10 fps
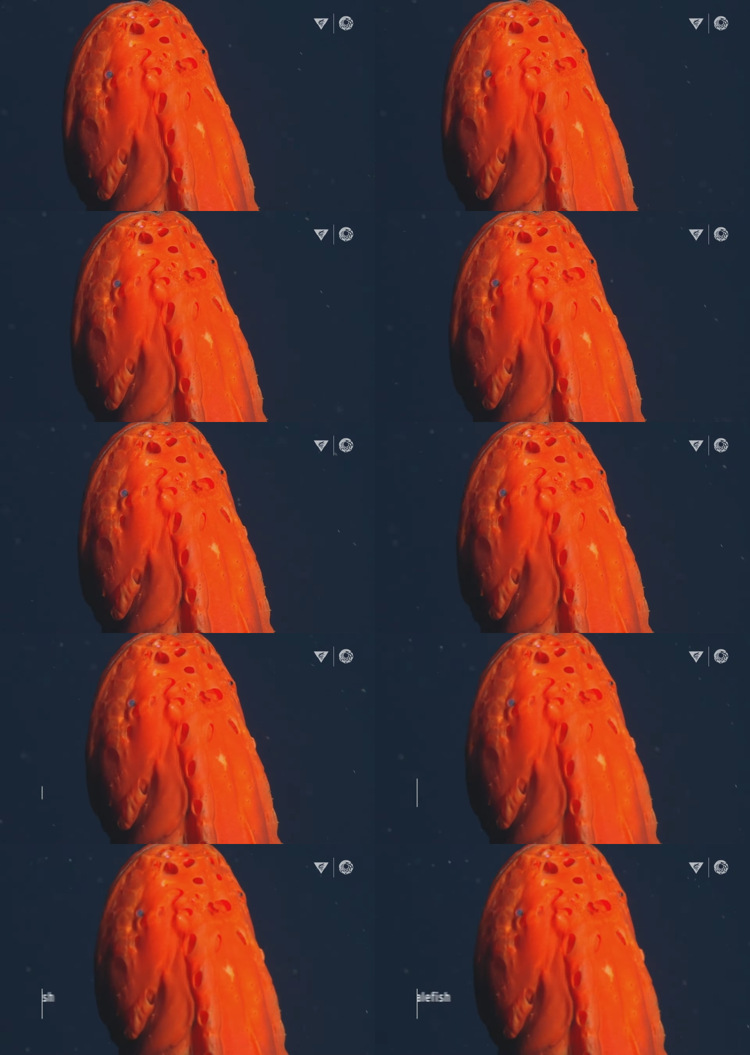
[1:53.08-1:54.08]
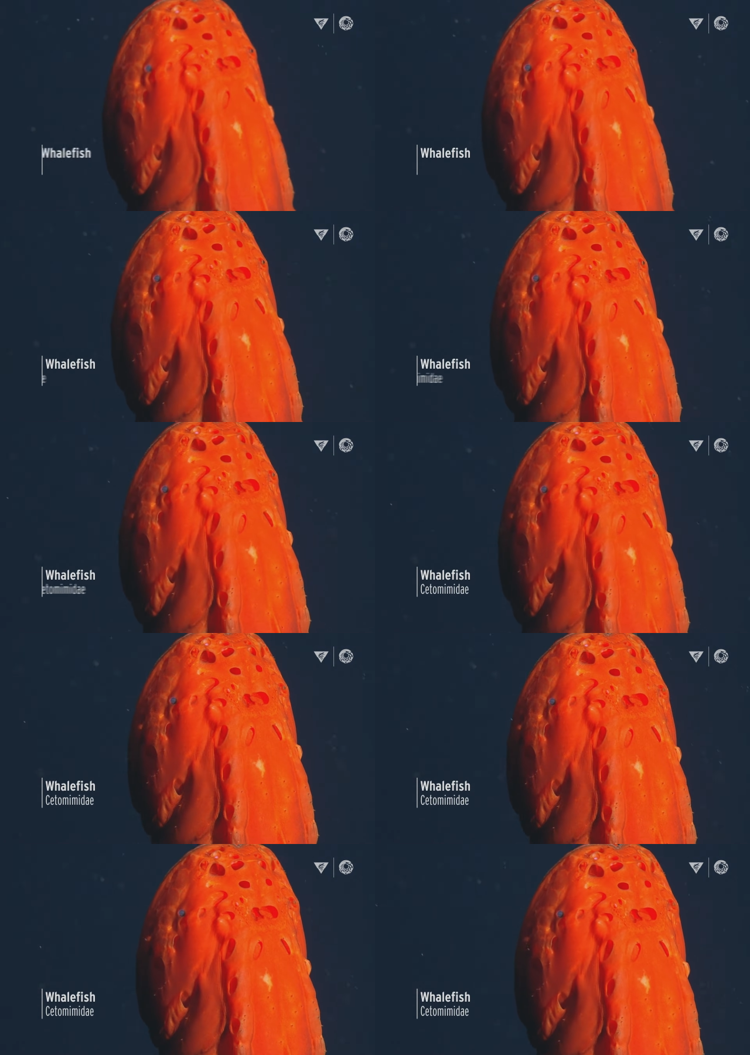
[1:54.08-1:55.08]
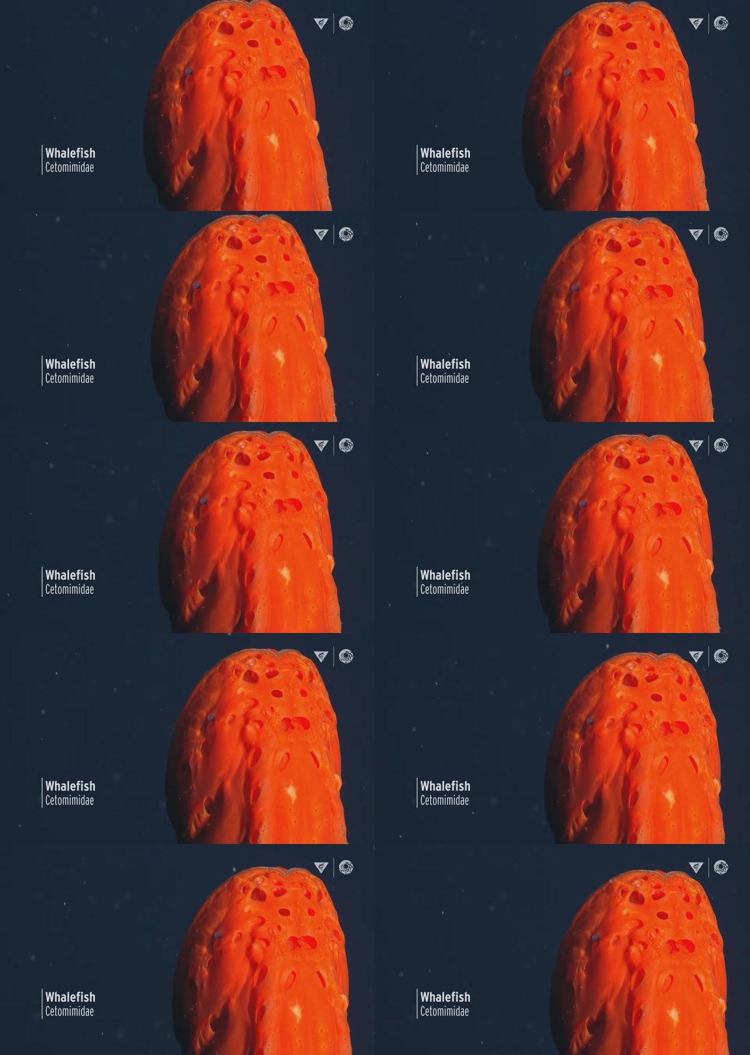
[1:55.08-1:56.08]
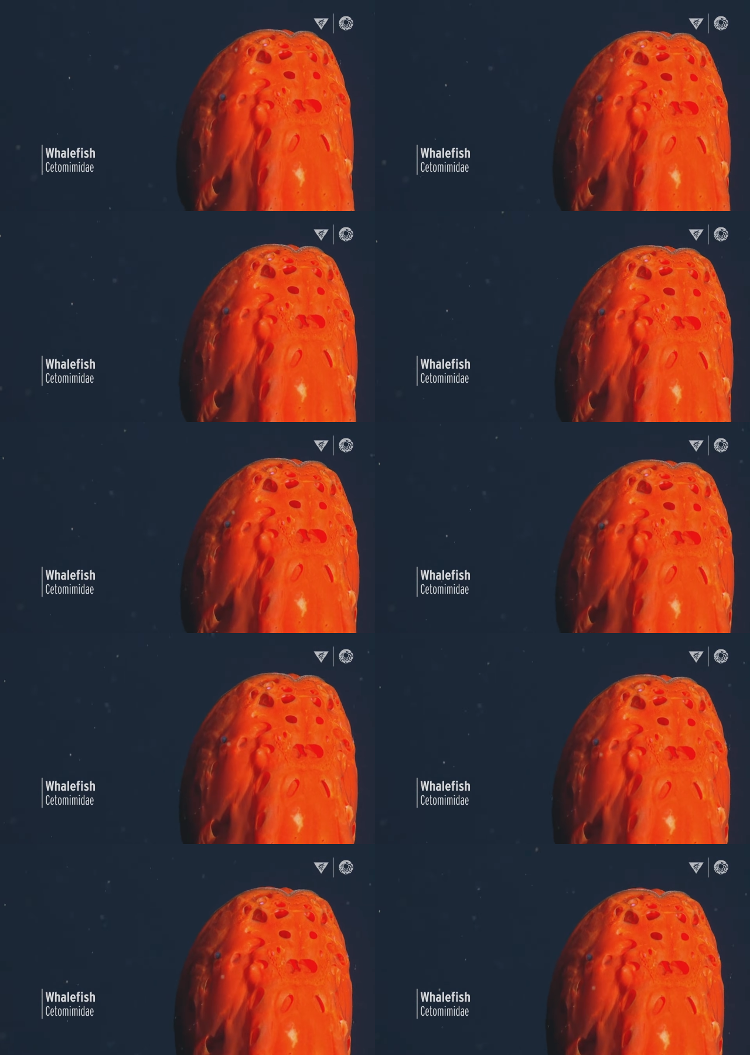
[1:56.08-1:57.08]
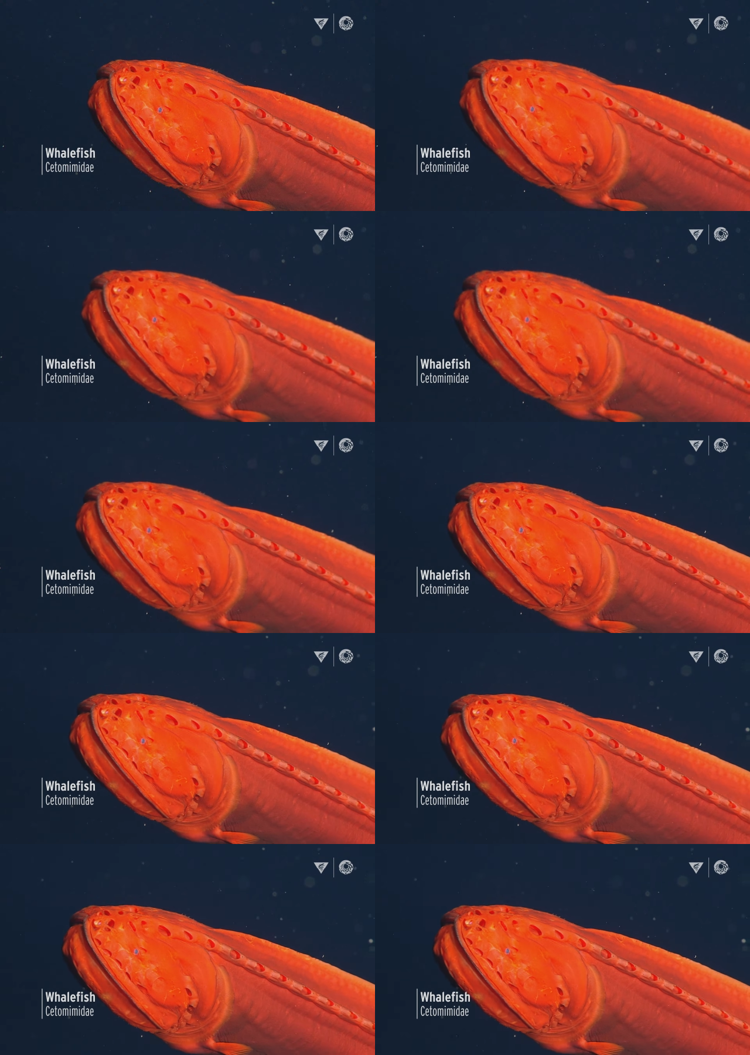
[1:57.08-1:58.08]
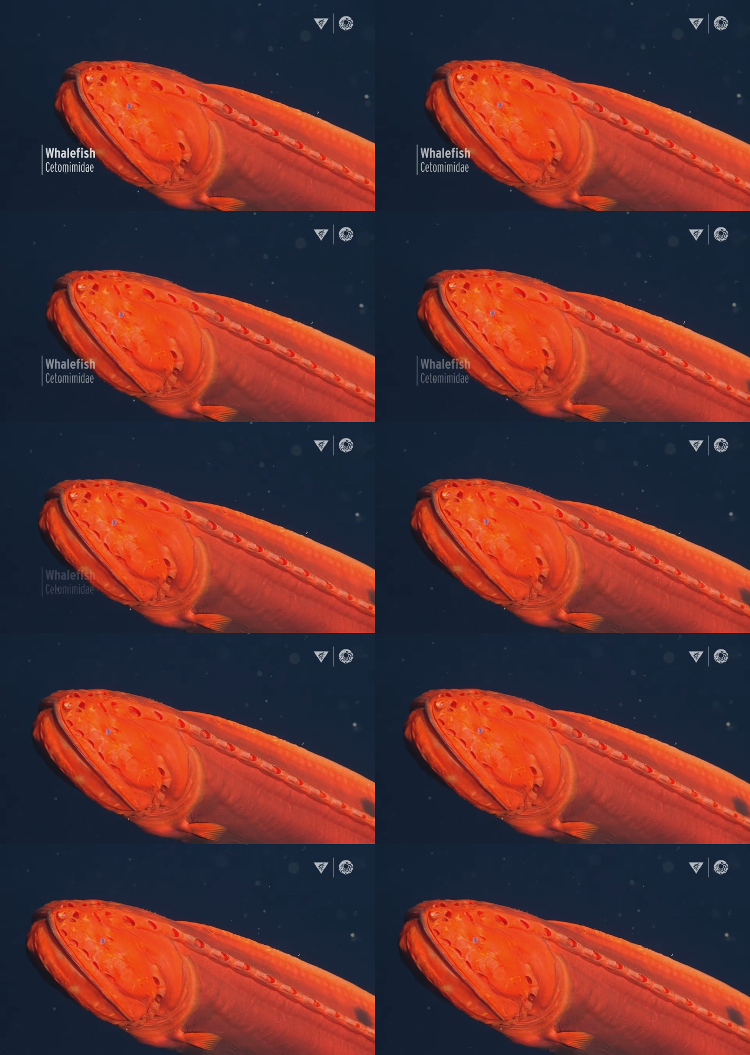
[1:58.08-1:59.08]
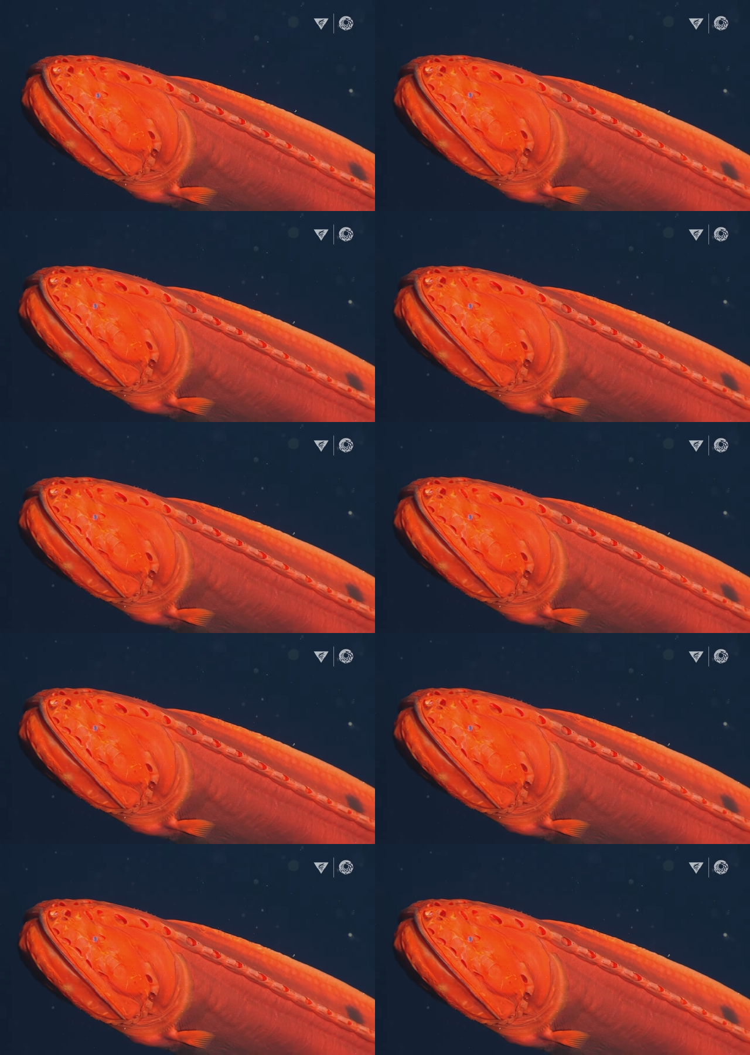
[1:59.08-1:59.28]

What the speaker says: [unreadable: no face in view]